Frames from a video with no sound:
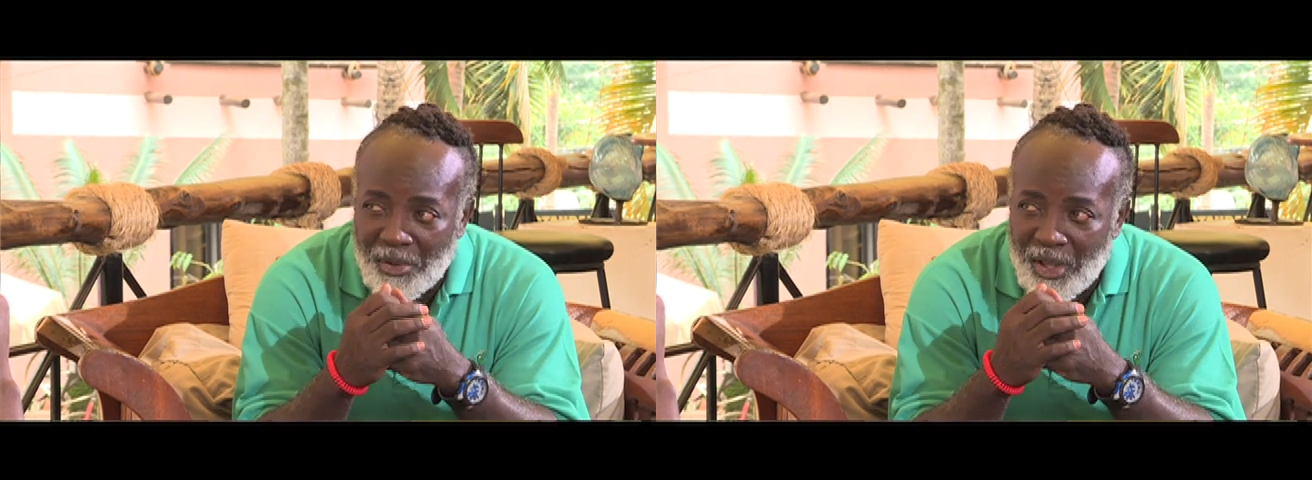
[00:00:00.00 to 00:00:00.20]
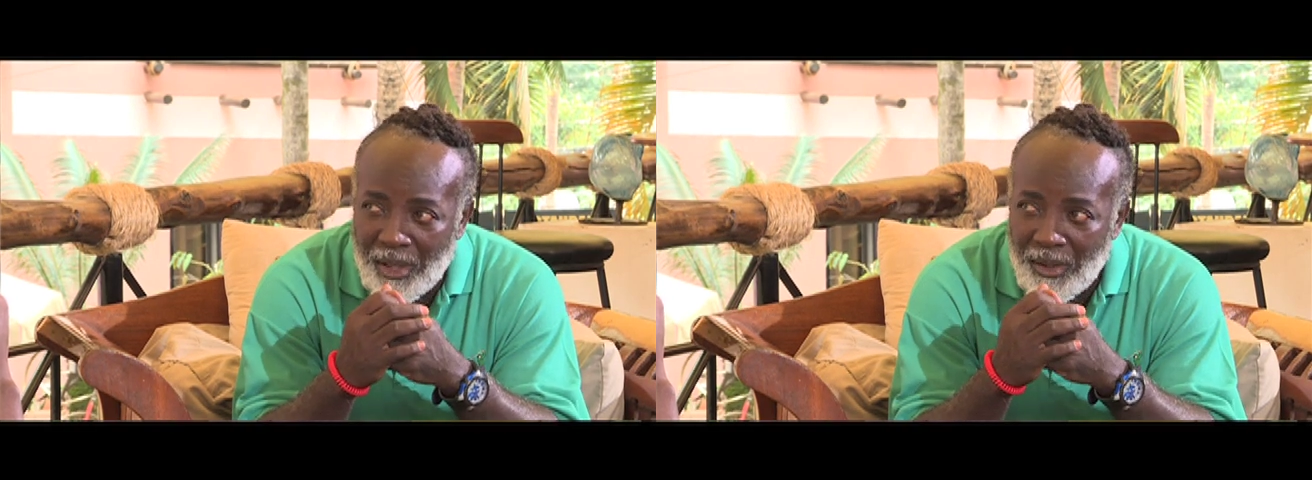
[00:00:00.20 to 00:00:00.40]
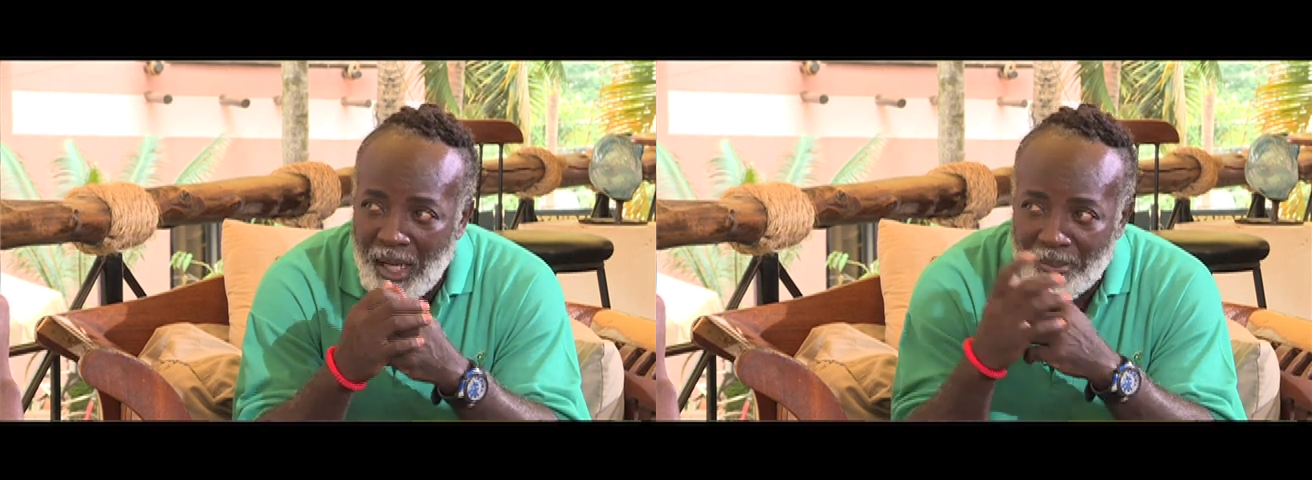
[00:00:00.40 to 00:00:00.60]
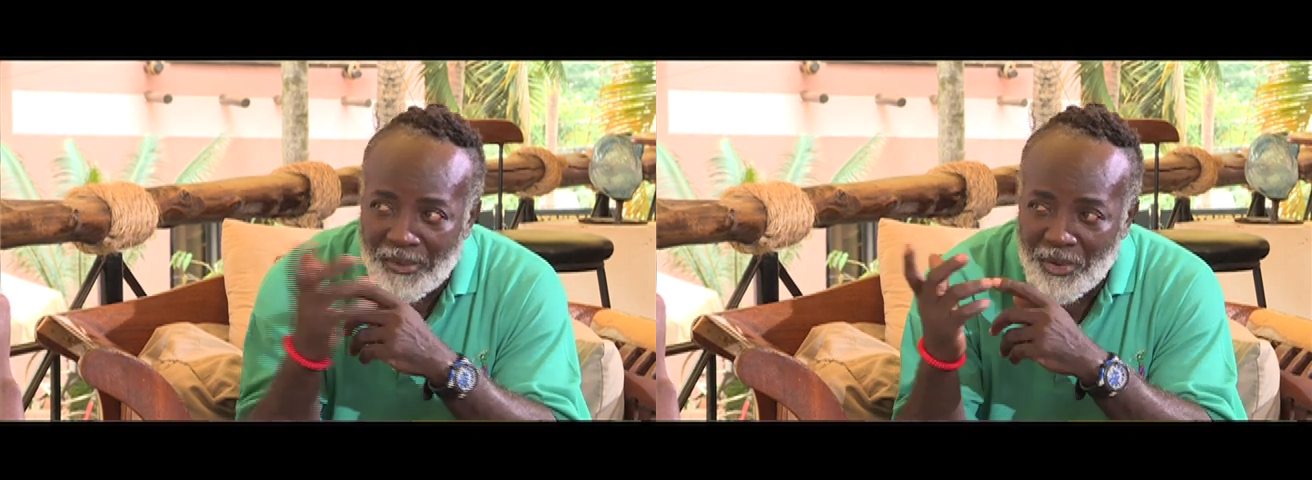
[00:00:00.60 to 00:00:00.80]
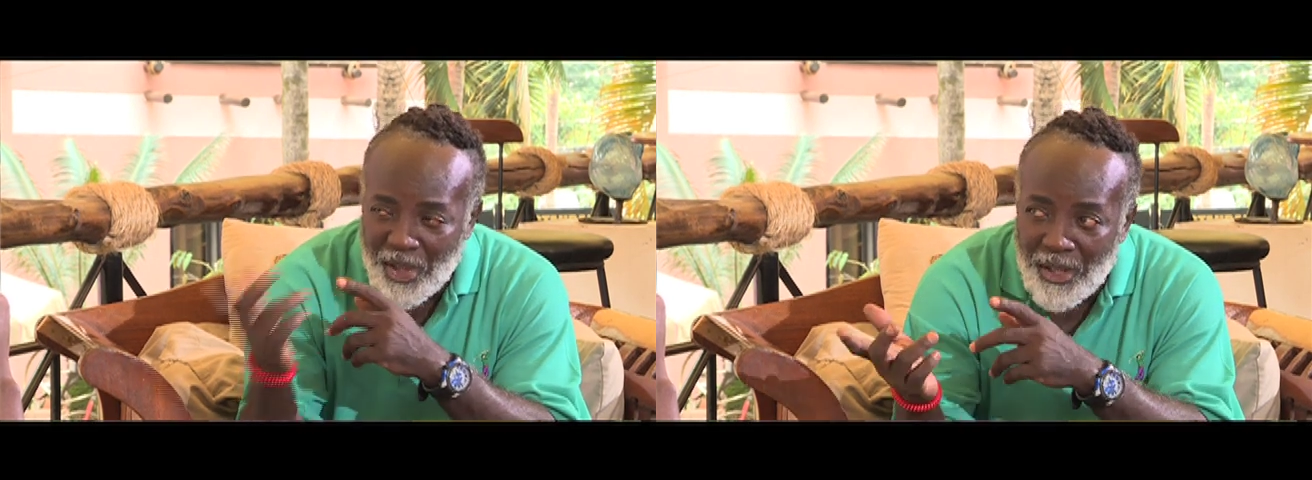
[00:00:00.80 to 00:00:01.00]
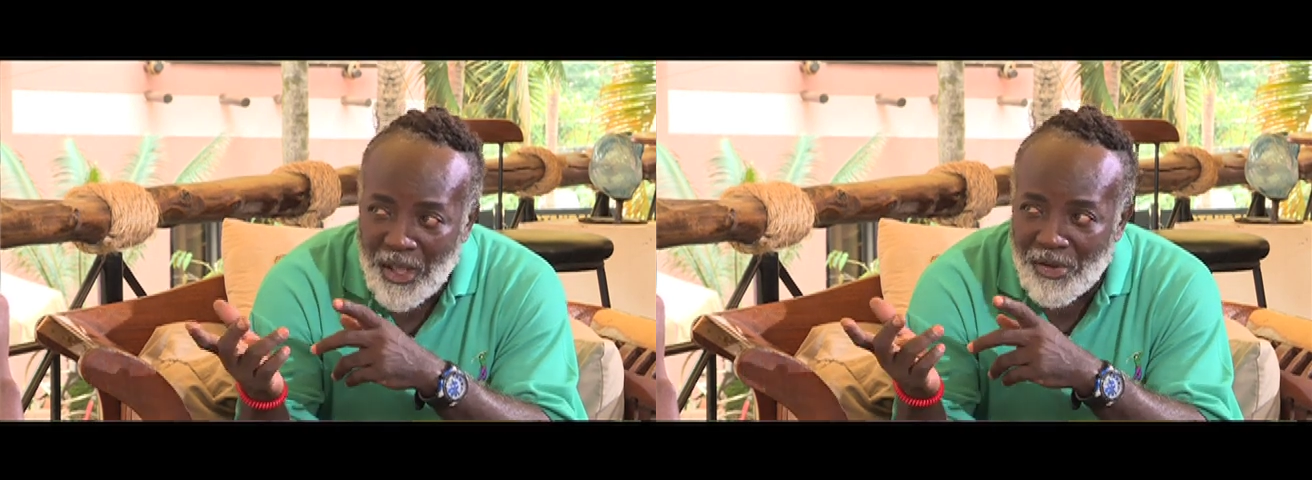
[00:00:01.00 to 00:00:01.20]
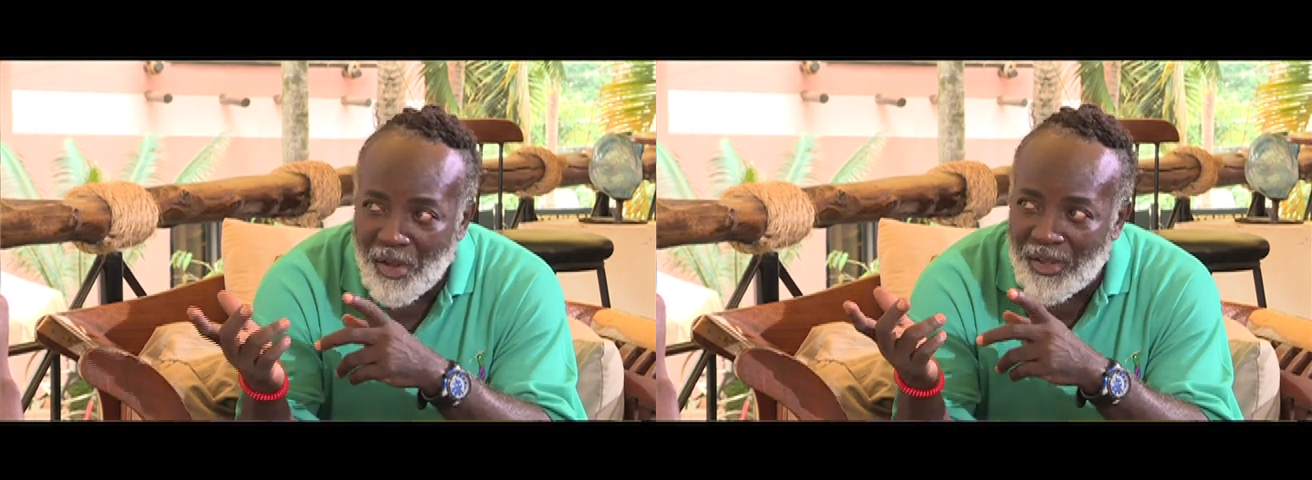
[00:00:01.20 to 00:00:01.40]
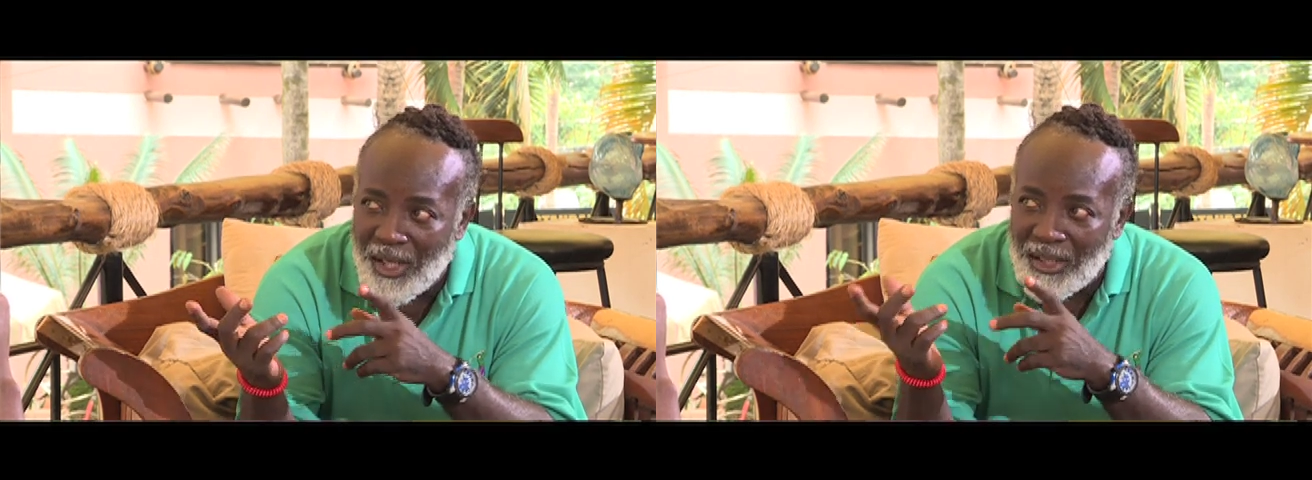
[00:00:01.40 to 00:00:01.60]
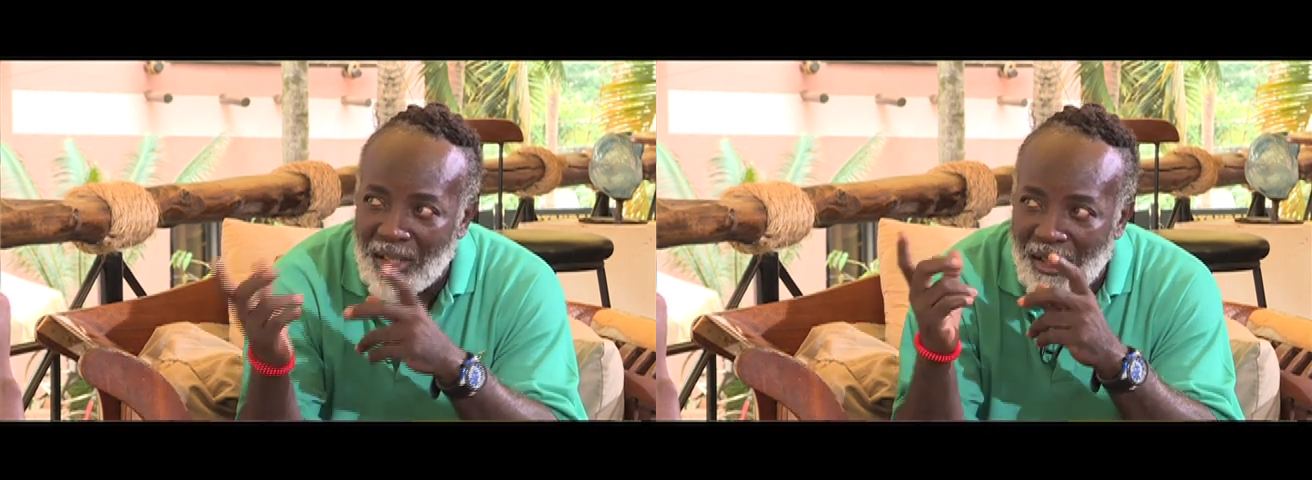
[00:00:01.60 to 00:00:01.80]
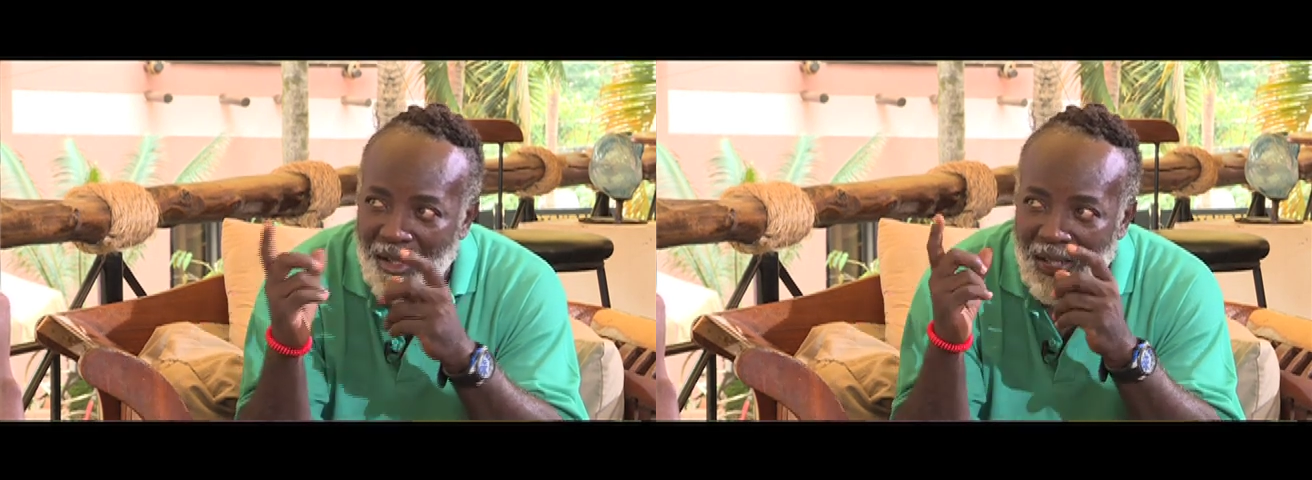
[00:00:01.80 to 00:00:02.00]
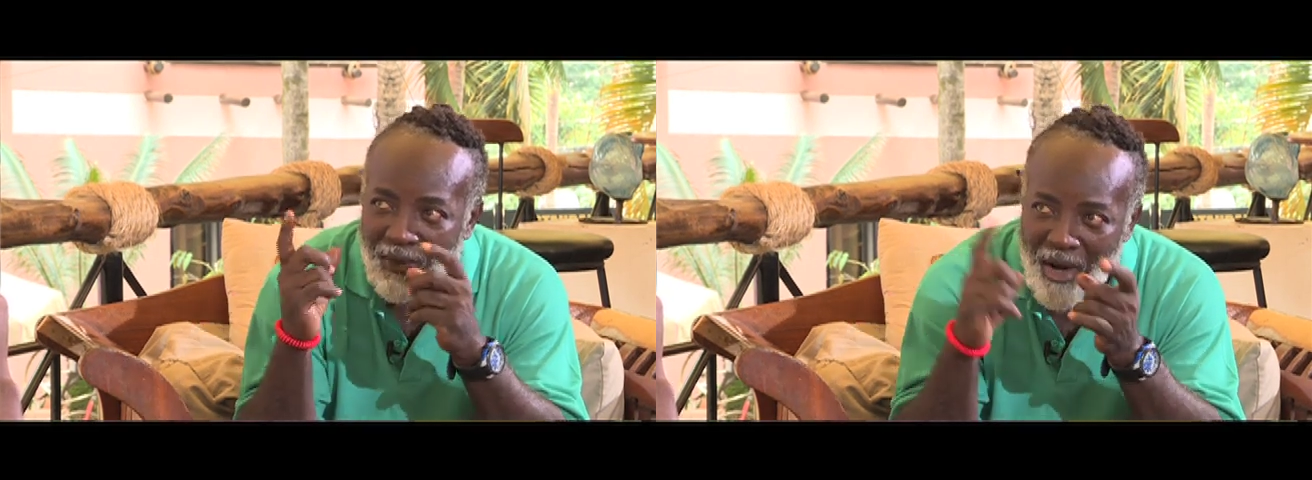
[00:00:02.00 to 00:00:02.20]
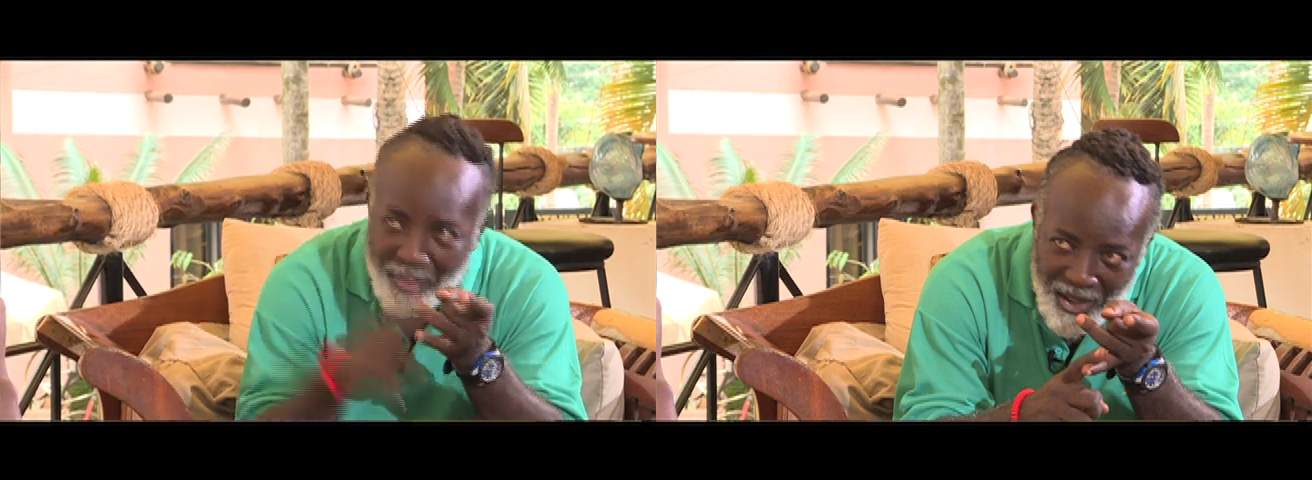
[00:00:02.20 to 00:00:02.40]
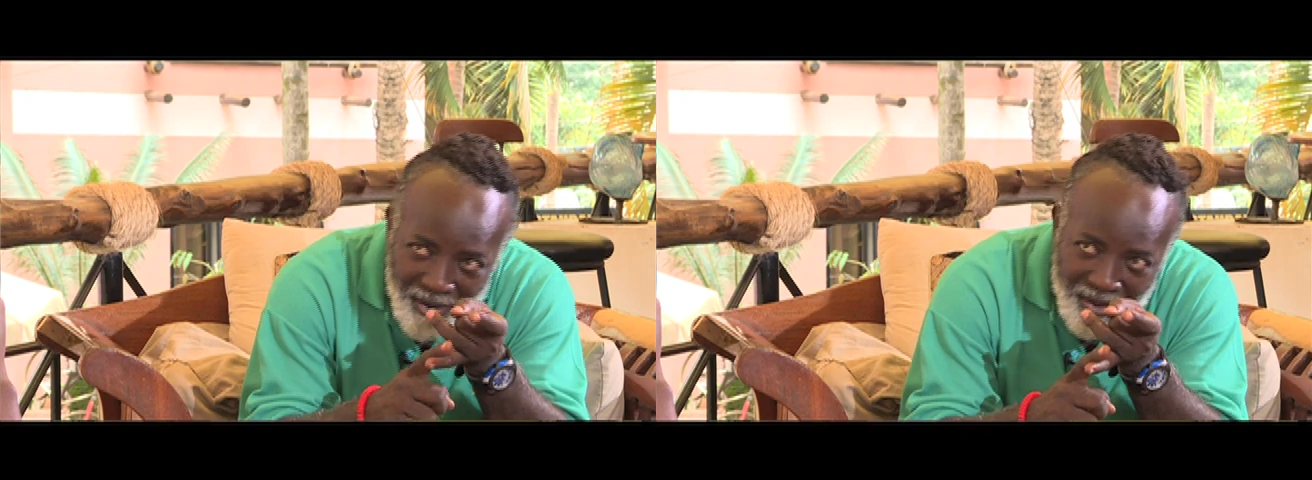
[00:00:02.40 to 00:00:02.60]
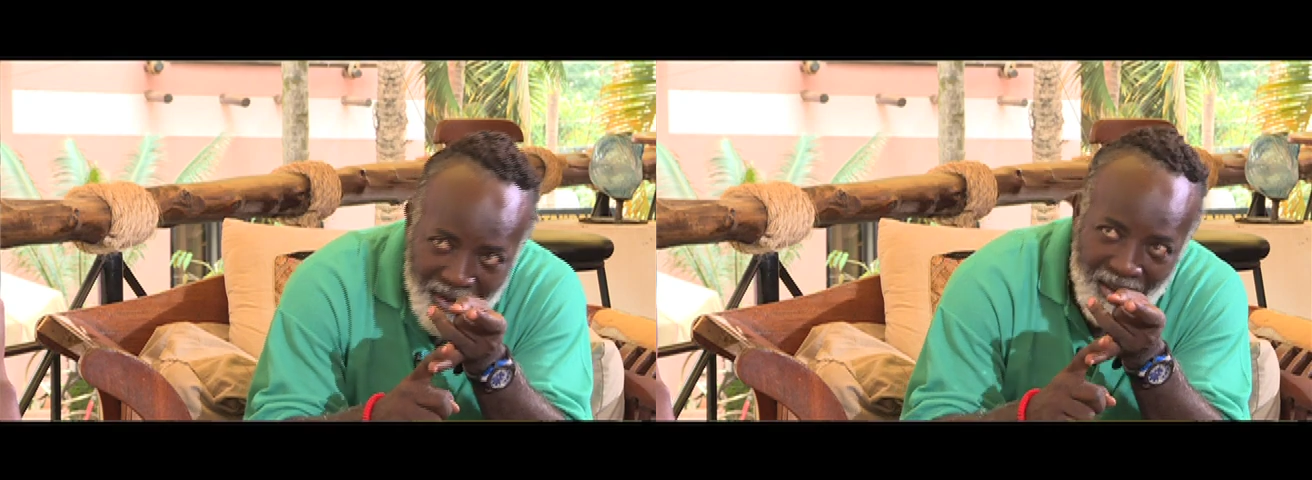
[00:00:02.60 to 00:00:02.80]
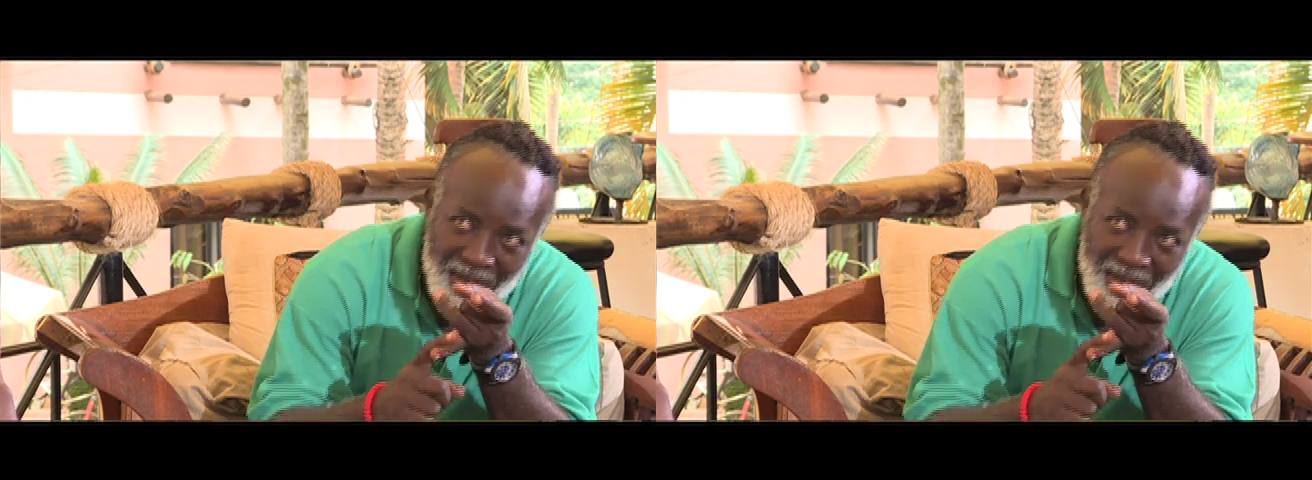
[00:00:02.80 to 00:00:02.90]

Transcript: Chino's just gotten a Grammy